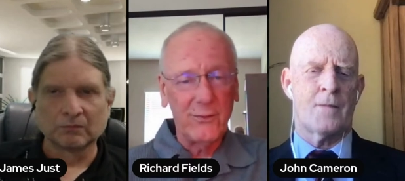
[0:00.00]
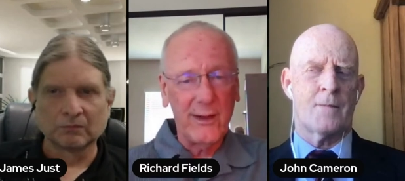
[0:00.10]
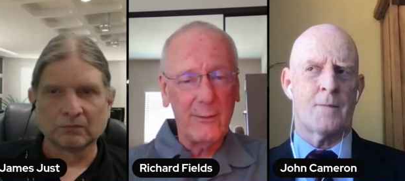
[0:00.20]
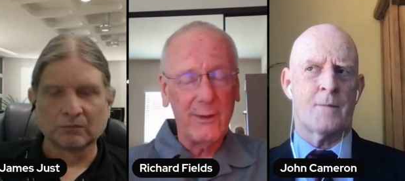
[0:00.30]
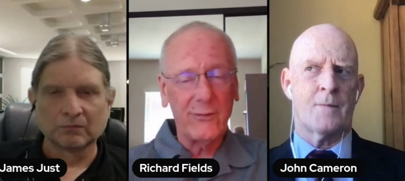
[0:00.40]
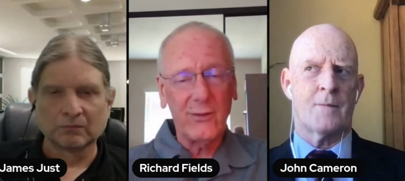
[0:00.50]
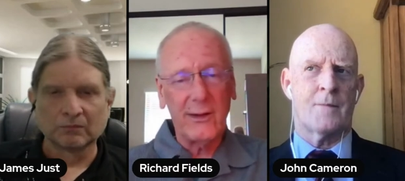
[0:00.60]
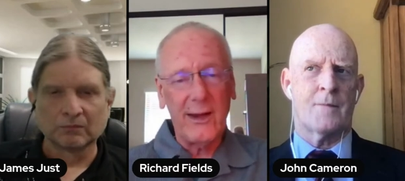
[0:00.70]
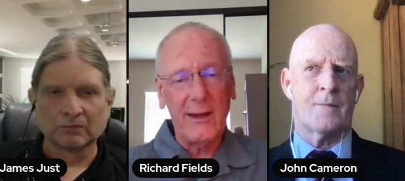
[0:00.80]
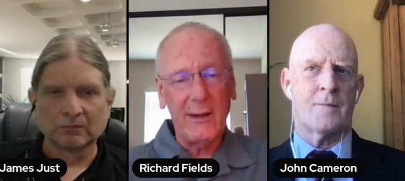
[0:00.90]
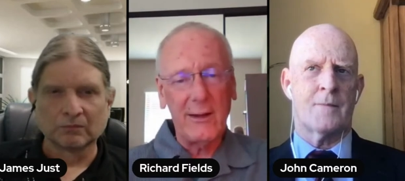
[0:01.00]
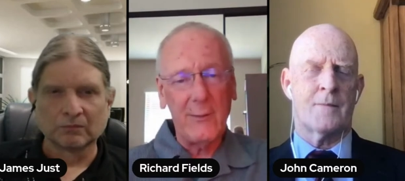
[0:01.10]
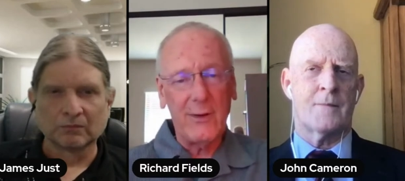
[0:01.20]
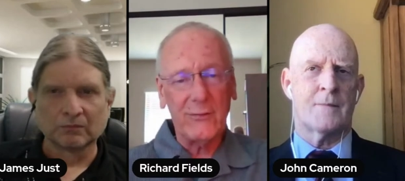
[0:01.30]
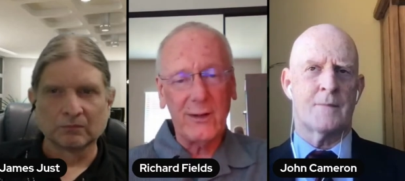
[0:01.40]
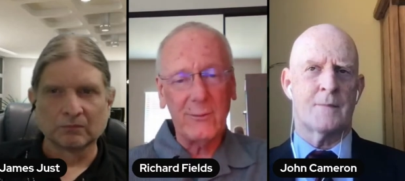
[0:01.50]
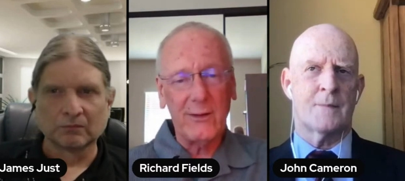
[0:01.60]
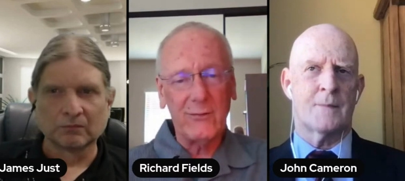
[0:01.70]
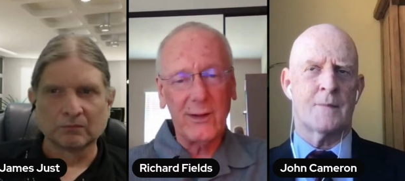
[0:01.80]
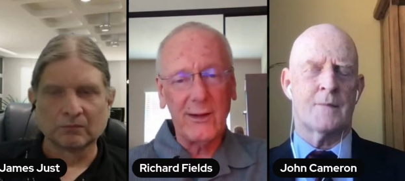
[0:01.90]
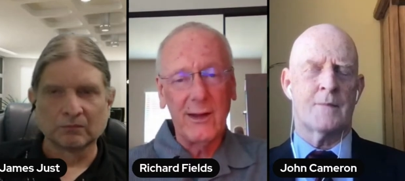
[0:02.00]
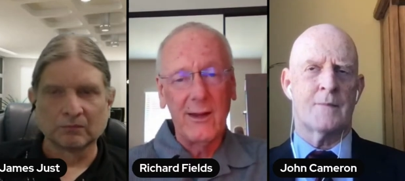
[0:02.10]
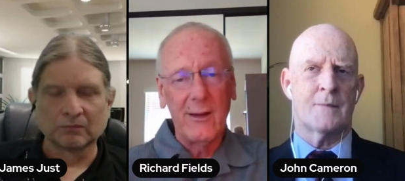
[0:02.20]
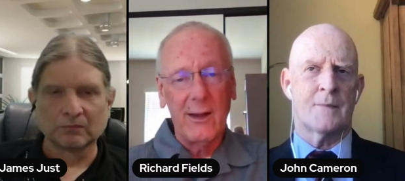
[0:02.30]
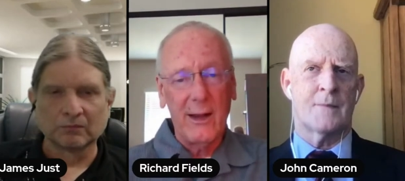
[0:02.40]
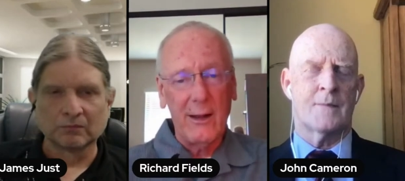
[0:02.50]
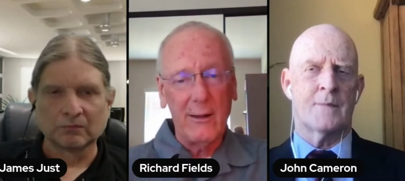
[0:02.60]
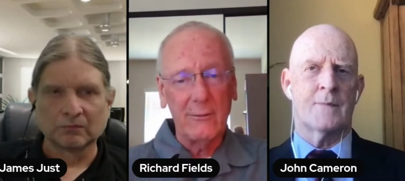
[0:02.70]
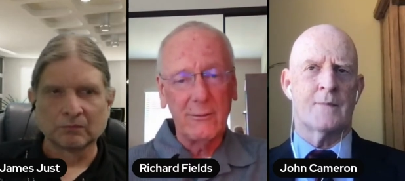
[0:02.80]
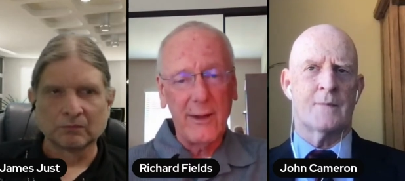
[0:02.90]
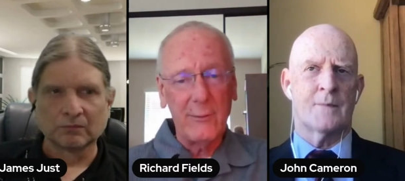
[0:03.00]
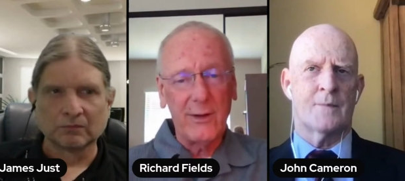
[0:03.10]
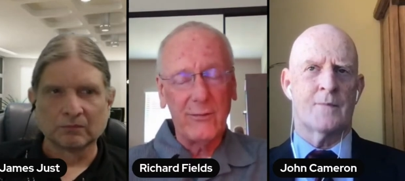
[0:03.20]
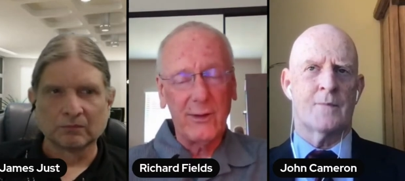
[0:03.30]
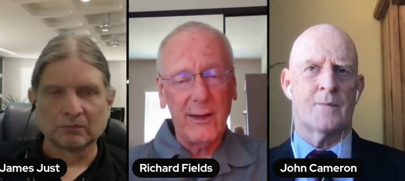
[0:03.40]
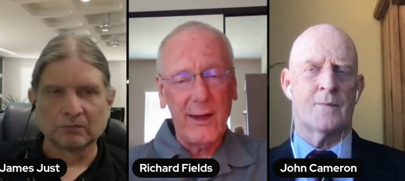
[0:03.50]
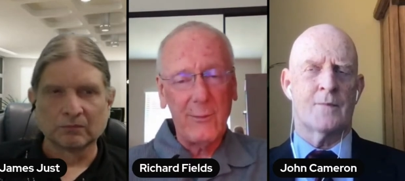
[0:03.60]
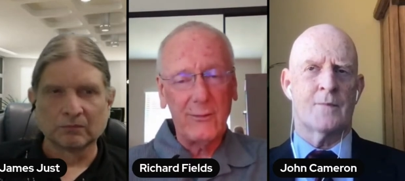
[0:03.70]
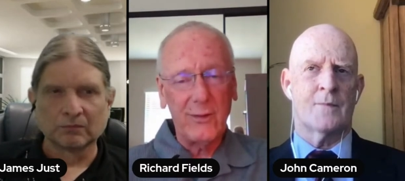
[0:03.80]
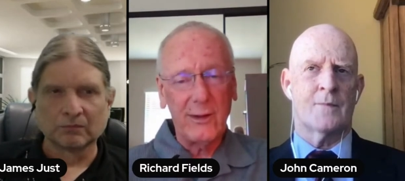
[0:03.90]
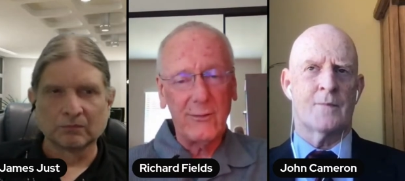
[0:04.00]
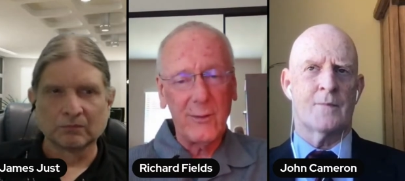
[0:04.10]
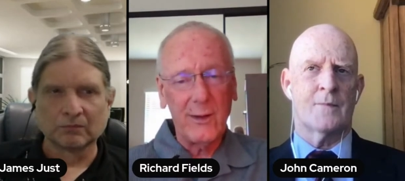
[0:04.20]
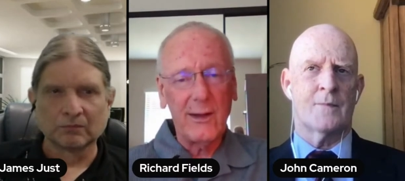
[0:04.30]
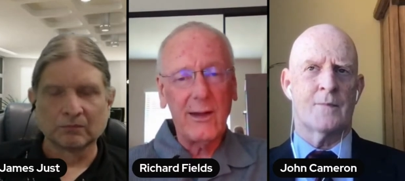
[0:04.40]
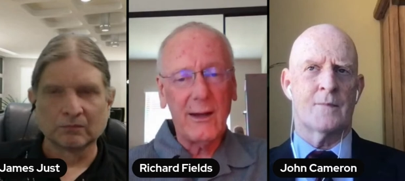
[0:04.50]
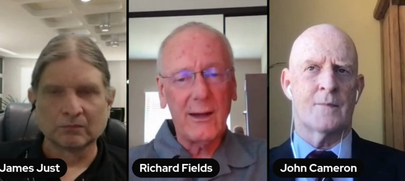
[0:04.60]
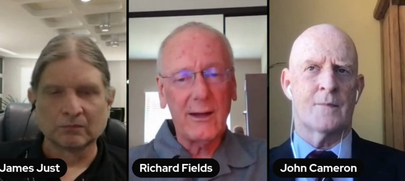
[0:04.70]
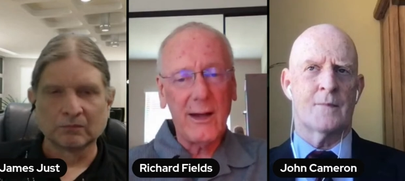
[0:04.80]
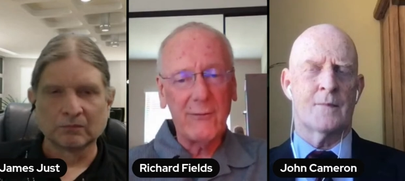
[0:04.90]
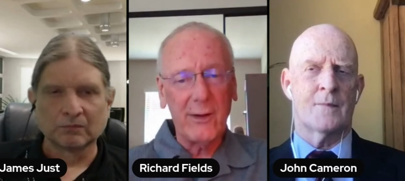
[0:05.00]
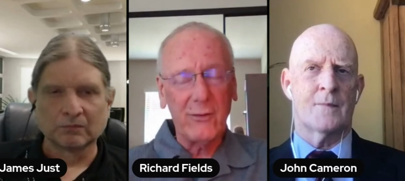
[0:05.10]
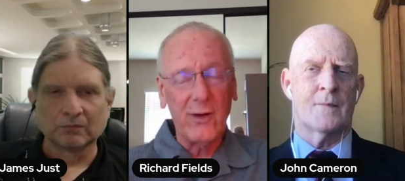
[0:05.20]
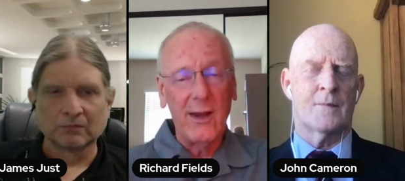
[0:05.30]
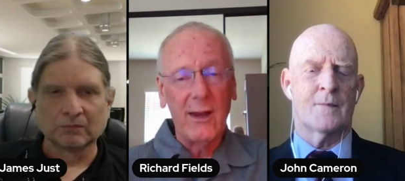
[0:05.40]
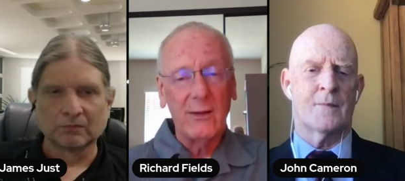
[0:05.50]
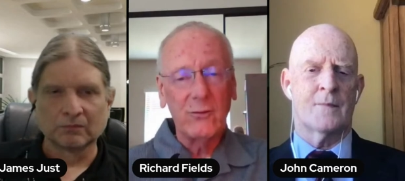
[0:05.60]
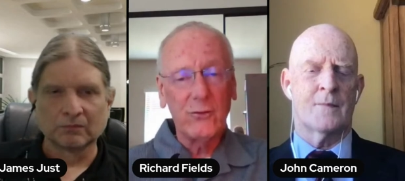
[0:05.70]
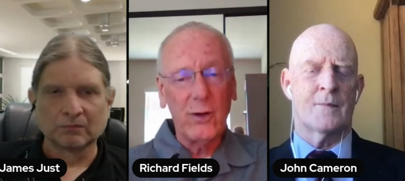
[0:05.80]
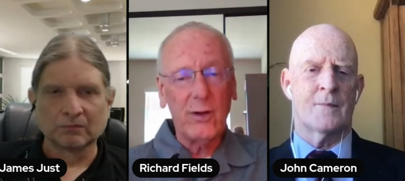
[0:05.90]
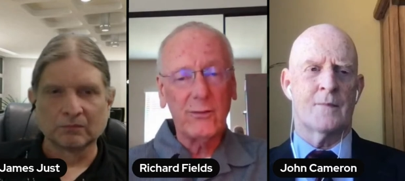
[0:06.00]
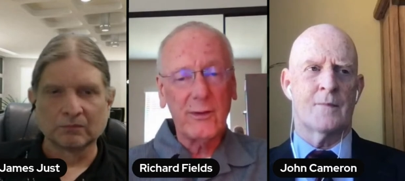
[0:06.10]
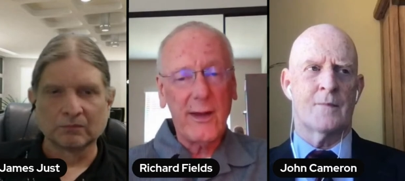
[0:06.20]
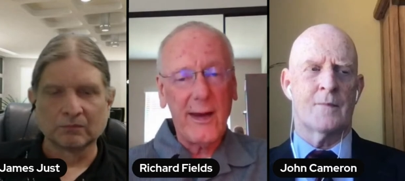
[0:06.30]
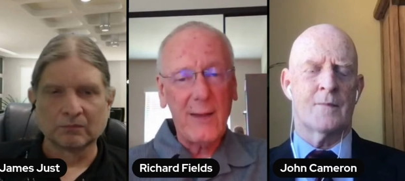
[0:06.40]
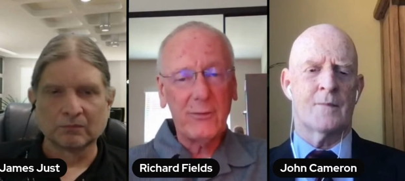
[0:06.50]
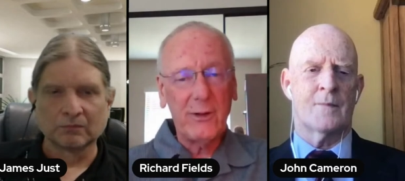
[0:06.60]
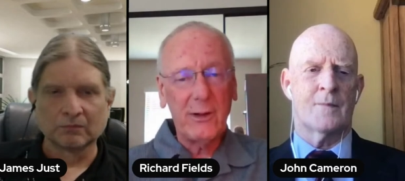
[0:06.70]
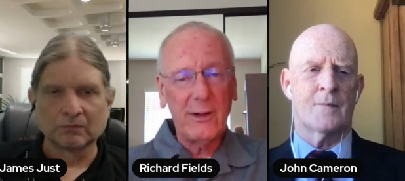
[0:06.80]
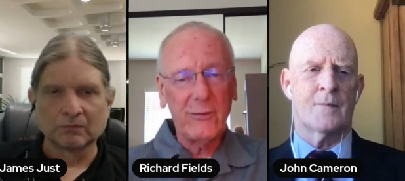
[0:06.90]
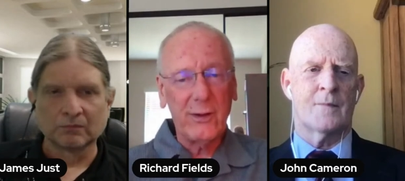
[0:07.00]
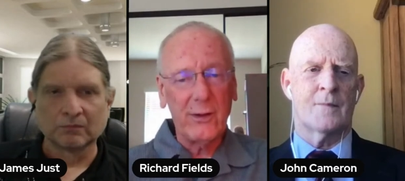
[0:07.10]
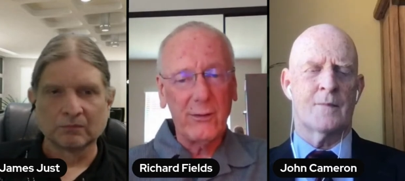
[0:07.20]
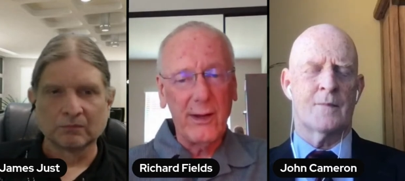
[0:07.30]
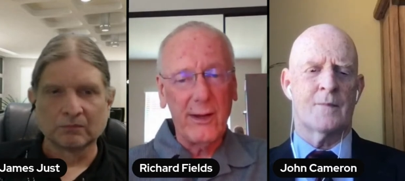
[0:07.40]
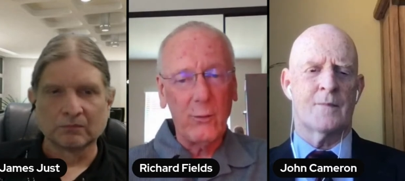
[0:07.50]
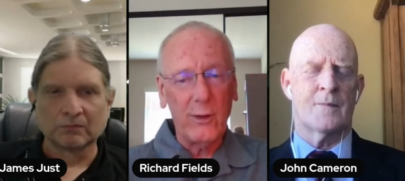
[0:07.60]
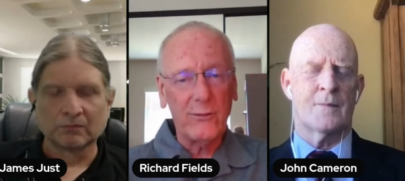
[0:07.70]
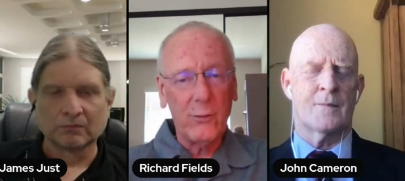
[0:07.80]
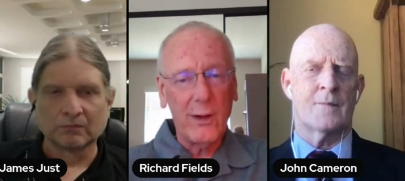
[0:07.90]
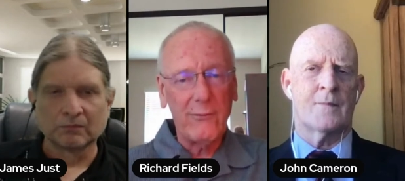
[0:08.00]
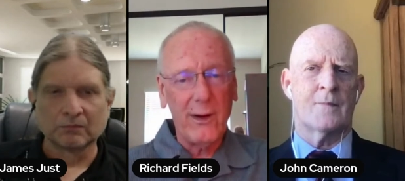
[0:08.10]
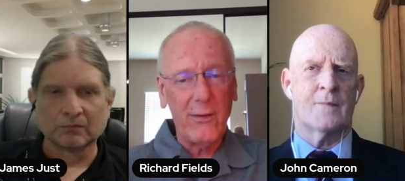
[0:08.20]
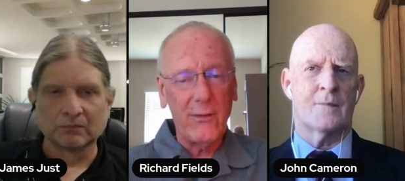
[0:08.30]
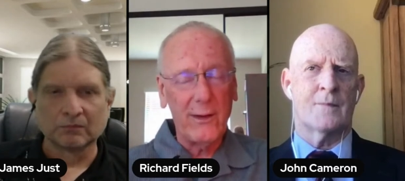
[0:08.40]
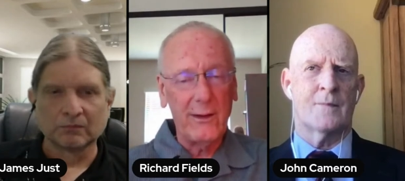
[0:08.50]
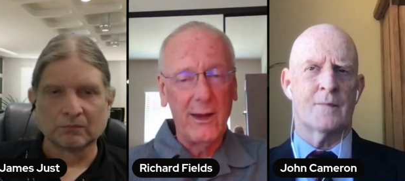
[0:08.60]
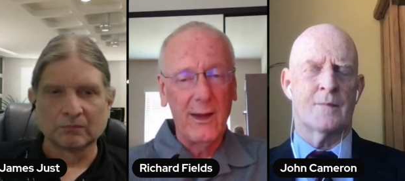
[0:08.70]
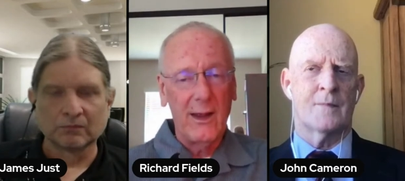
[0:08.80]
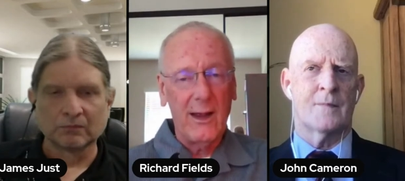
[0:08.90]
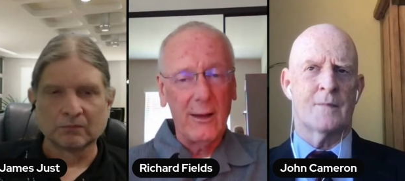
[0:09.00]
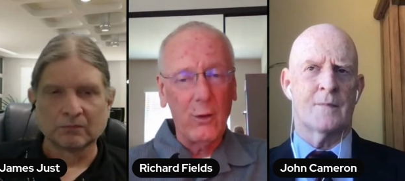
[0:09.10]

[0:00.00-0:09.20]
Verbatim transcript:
Speaker 1: CNBC, MSNBC, uh, NBC, ABC, CBS. He got a little coverage. Jo Jorgensen got absolutely zero, none whatsoever, mm-hmm. other than uh,